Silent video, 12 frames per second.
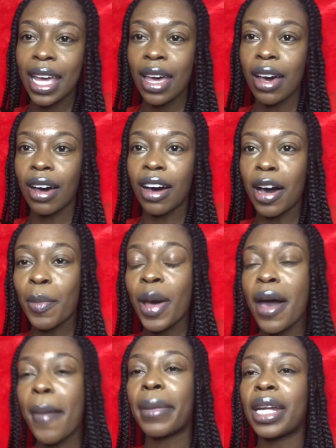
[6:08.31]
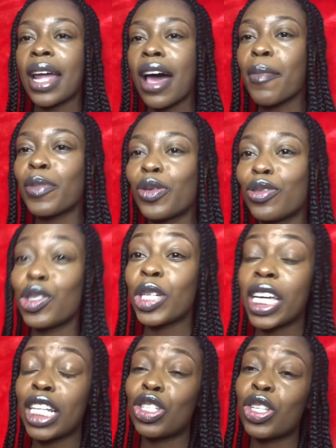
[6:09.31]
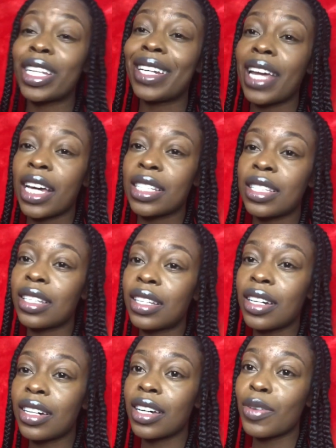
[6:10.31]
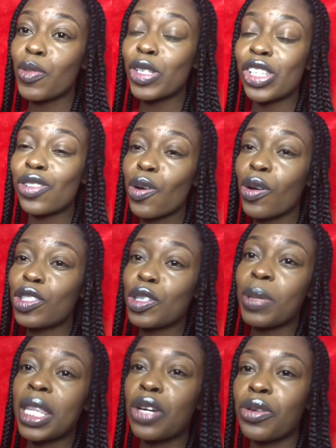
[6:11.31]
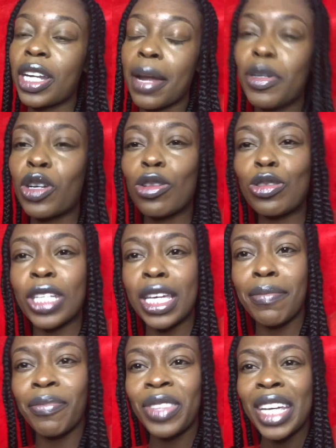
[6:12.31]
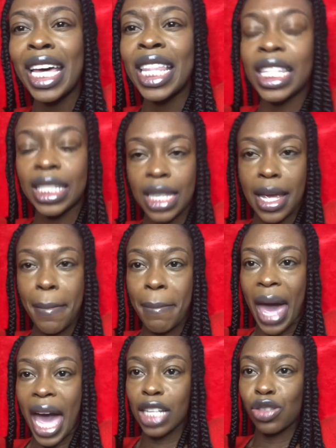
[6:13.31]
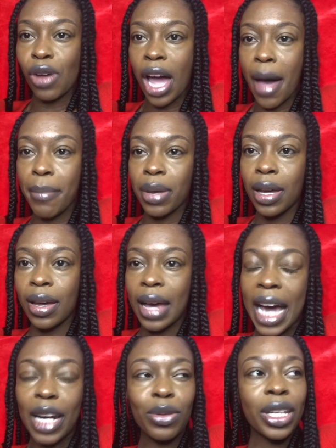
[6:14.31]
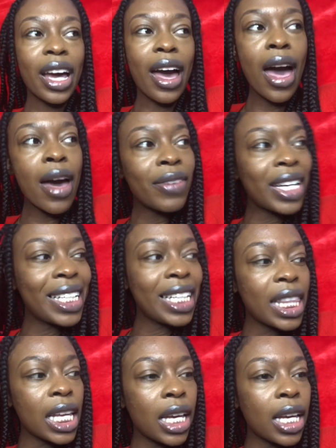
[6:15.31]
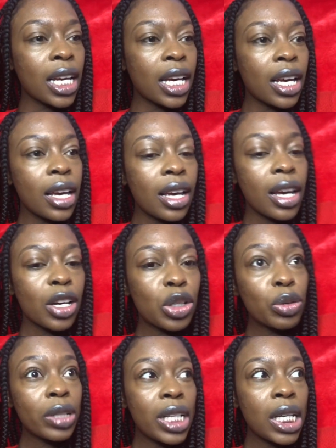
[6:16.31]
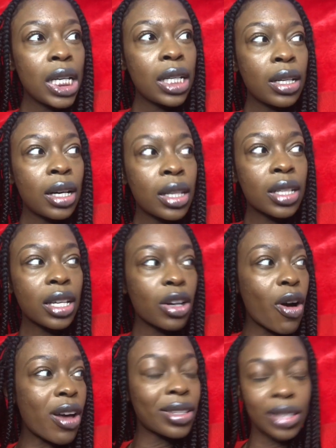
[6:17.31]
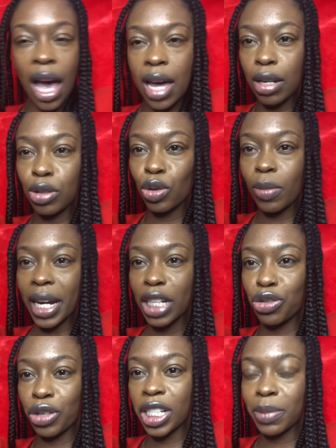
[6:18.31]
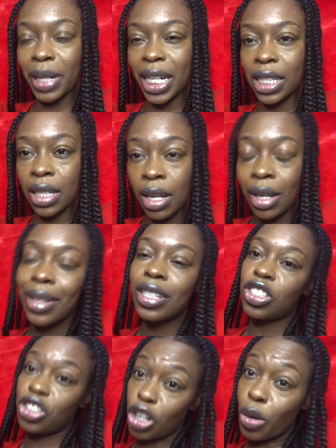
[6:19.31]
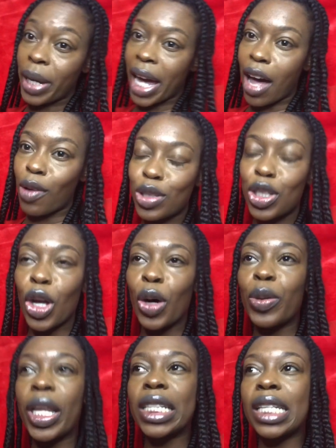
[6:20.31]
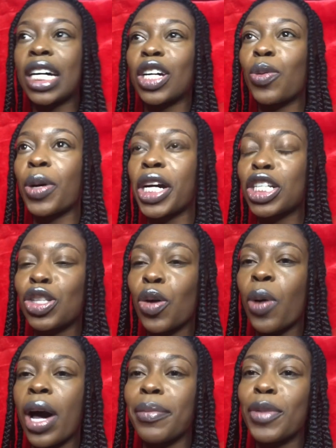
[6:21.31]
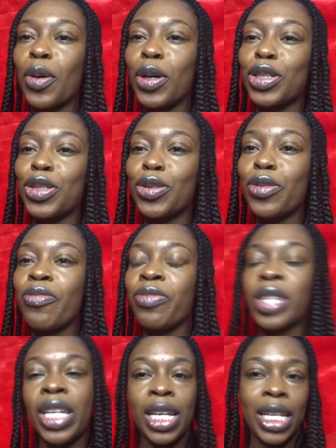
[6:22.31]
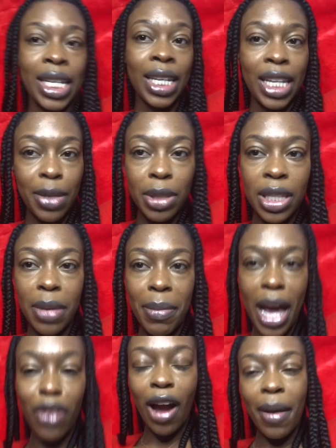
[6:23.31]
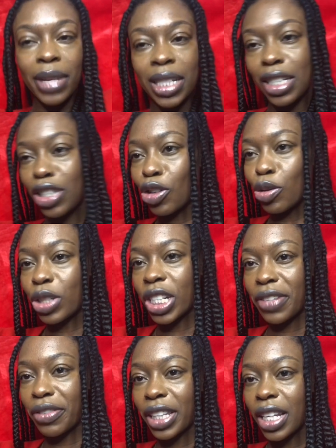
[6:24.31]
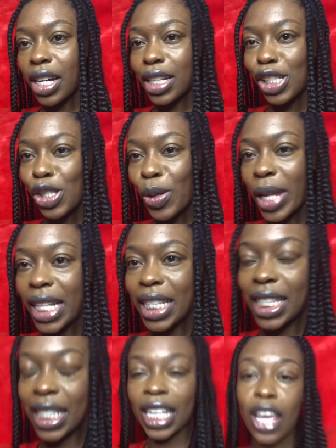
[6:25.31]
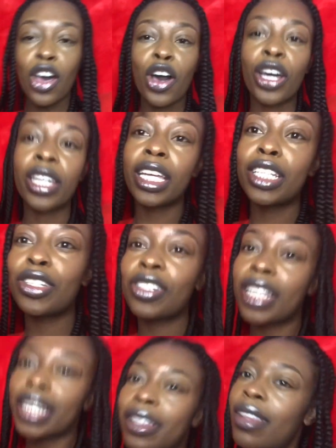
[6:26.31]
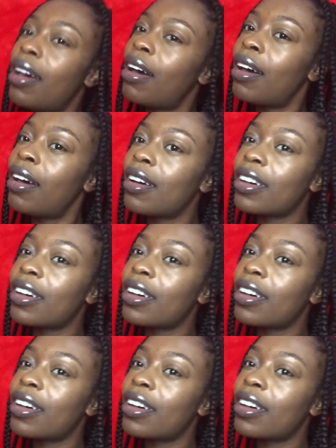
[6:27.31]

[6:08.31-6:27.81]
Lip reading: But now I'm going to get into the next look, which is going to be the green. I'm going to keep the same backdrop. I don't think I have anything green unless I go outside and do it by the trees, but it's snowing out, so that's not going to work. So I'm going to keep the same backdrop and just go to a different look. So let's get to the second look.